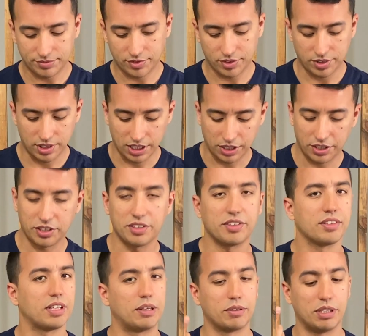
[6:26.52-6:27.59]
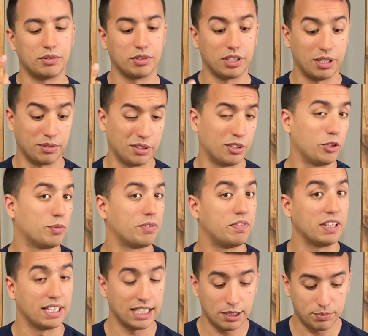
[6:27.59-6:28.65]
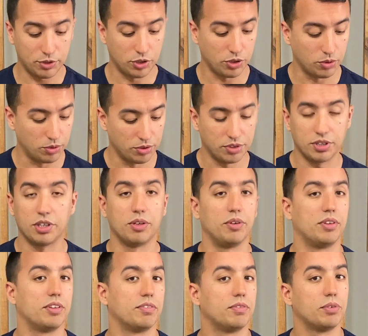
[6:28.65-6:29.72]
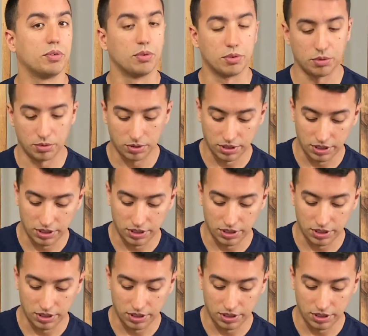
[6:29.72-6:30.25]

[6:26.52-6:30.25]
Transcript: So now I'm going to use my finger, but you can also use a fork or